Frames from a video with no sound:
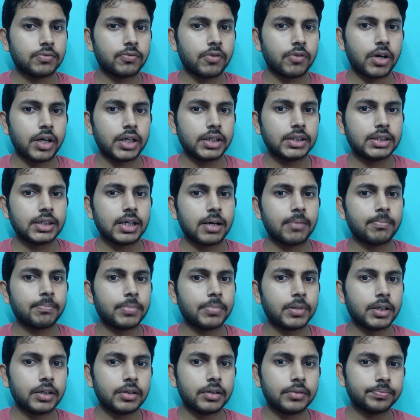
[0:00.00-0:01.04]
for
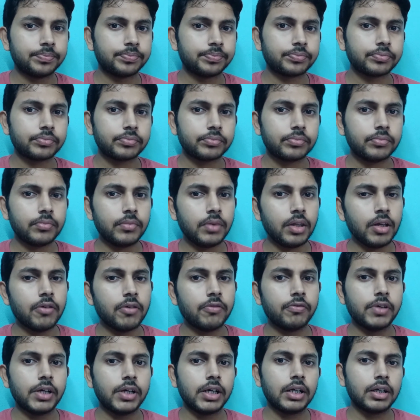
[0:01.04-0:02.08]
example
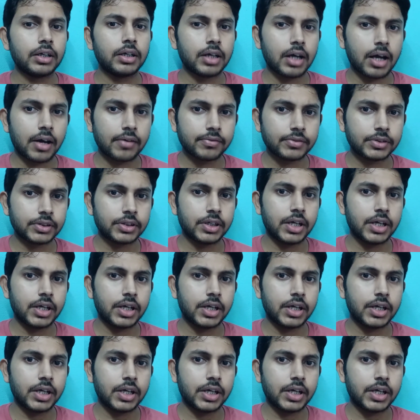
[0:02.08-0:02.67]
Prill-Crafts